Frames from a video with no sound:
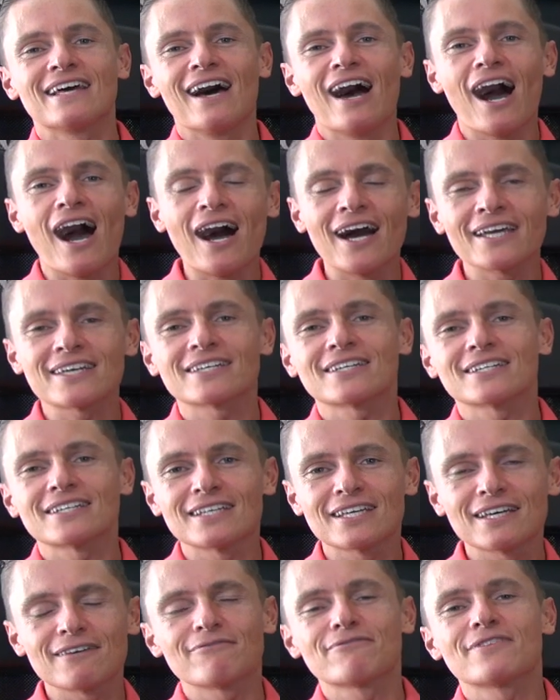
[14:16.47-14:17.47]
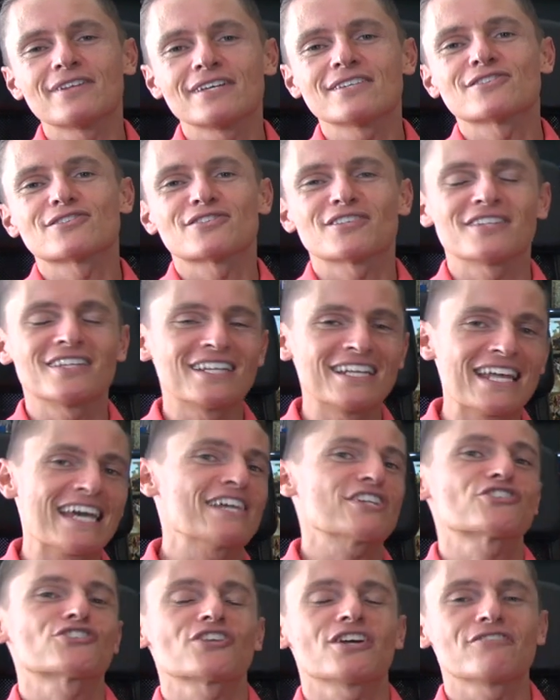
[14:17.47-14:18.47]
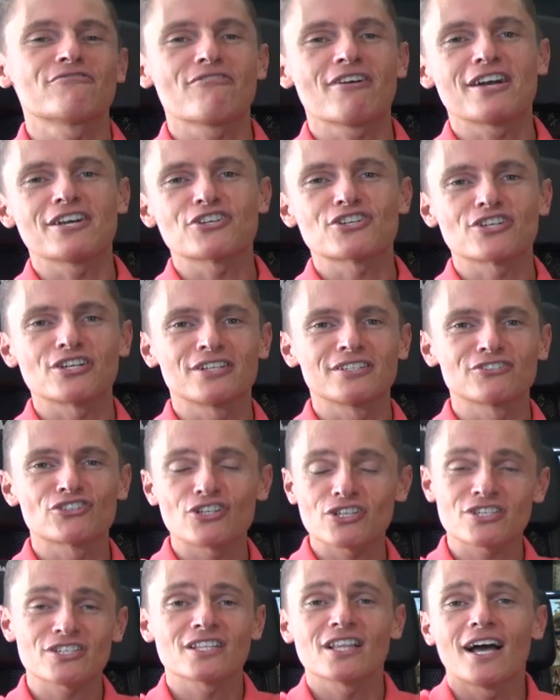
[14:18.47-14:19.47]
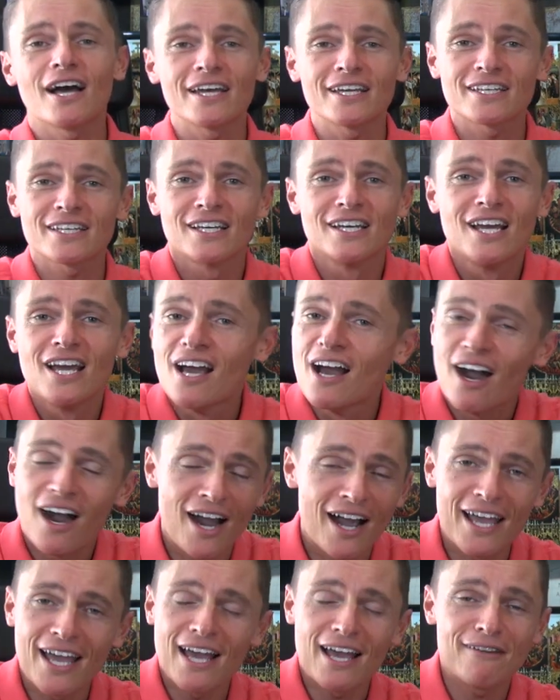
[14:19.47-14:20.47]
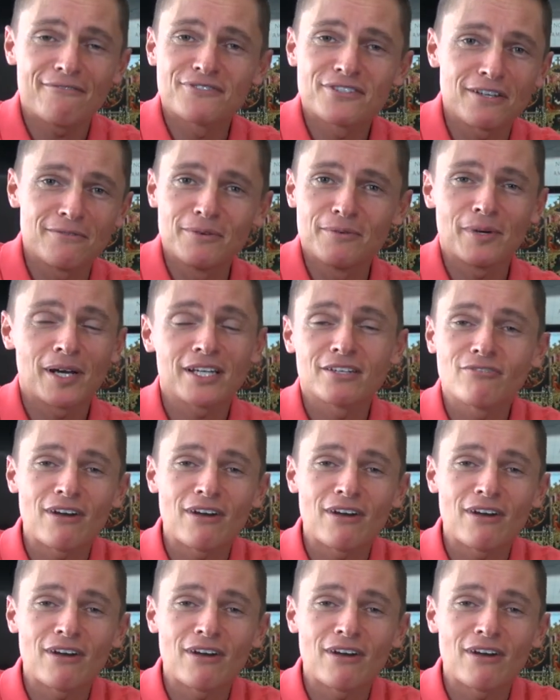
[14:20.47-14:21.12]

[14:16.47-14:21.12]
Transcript: that I can give this to the next generation, just like I have some of my